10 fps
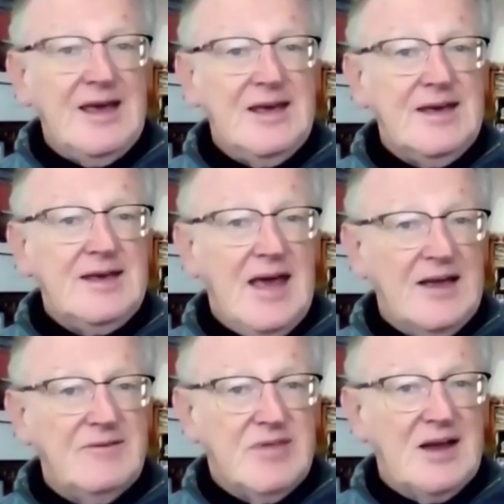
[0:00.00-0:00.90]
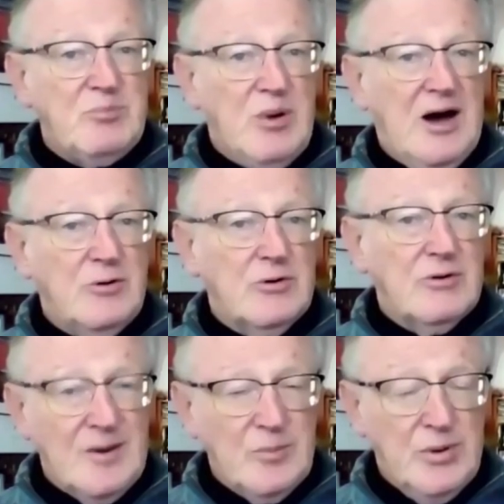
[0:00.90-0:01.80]
he gave that
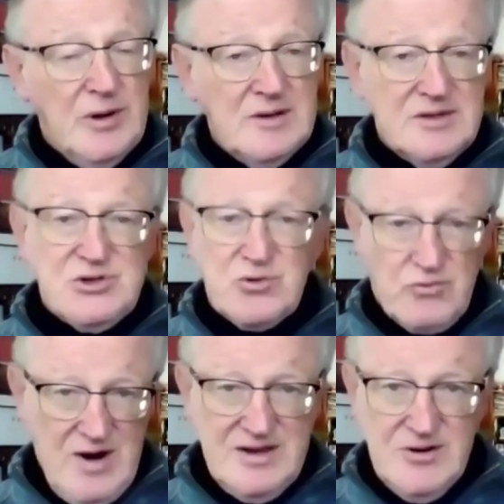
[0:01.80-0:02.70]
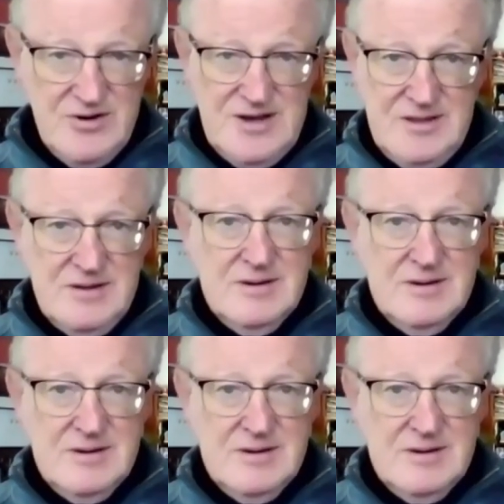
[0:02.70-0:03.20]
power up, surrendered it